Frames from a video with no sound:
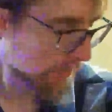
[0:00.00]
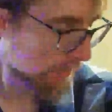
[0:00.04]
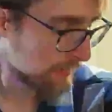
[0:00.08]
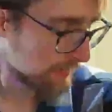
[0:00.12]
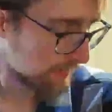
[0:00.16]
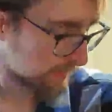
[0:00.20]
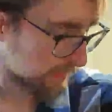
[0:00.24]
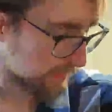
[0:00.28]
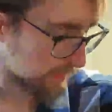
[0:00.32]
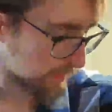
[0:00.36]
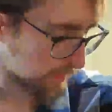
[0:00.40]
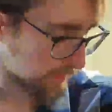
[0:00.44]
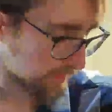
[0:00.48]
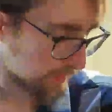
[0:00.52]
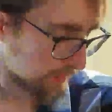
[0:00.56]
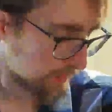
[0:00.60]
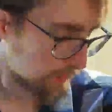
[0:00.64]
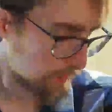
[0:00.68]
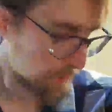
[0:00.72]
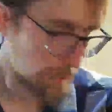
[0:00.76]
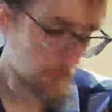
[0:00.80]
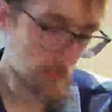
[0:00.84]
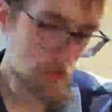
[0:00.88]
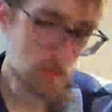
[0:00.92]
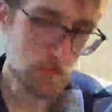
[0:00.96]

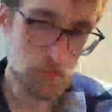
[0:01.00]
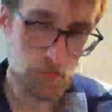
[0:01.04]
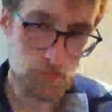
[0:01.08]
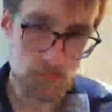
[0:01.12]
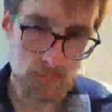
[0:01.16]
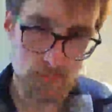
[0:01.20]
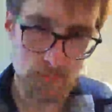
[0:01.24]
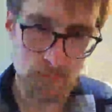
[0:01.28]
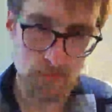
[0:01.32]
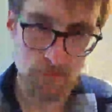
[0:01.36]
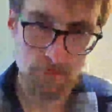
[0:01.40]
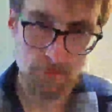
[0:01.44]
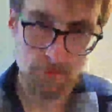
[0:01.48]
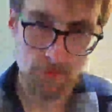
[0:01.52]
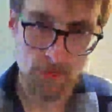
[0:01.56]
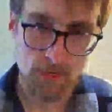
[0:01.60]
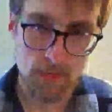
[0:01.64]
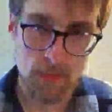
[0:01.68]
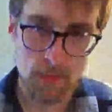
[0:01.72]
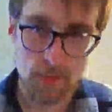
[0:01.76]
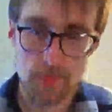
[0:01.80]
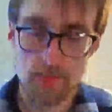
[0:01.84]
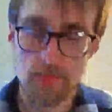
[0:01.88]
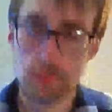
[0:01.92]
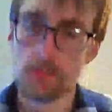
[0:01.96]
There's some buzzy
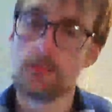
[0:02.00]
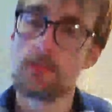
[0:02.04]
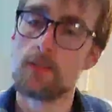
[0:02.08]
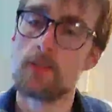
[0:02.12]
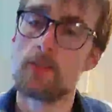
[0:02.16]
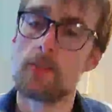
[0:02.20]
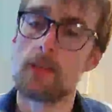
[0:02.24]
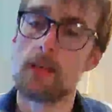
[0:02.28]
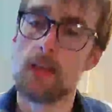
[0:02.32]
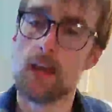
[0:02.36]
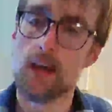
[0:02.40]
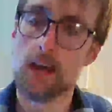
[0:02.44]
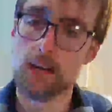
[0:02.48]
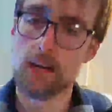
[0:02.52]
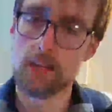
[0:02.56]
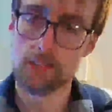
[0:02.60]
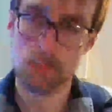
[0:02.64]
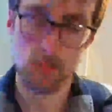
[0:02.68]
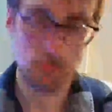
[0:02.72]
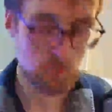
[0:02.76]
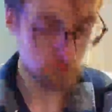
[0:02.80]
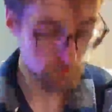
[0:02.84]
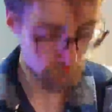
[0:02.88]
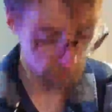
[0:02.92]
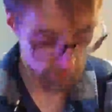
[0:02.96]
frets, so the action will need